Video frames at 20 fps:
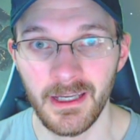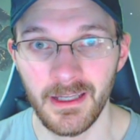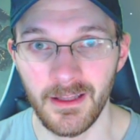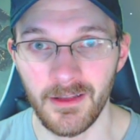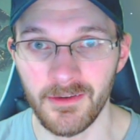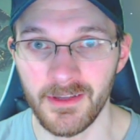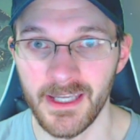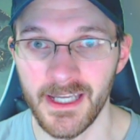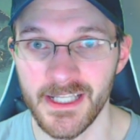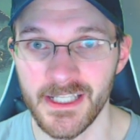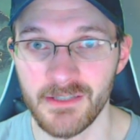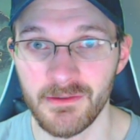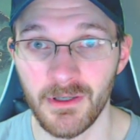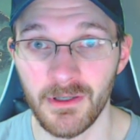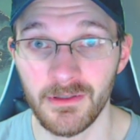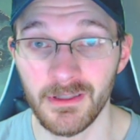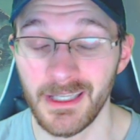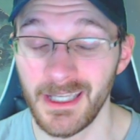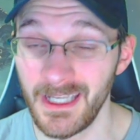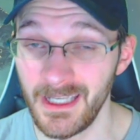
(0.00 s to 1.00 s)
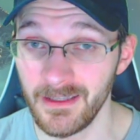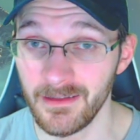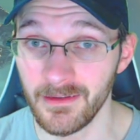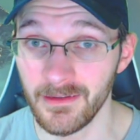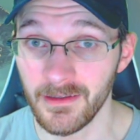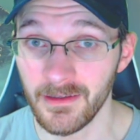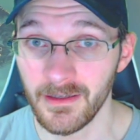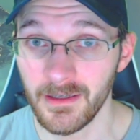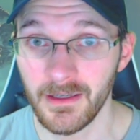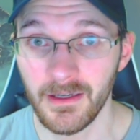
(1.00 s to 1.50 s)
and I'll catch you all
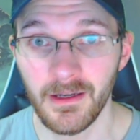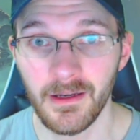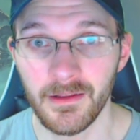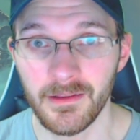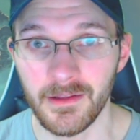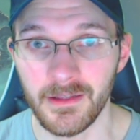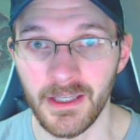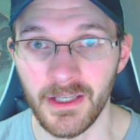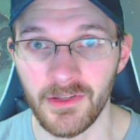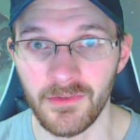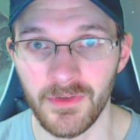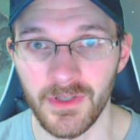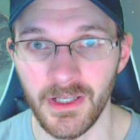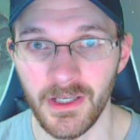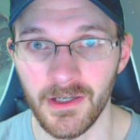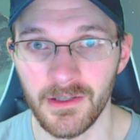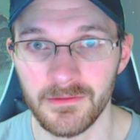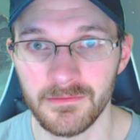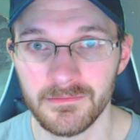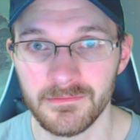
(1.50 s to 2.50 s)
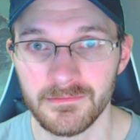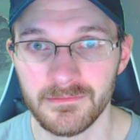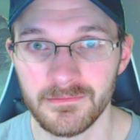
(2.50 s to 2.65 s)
in the next video.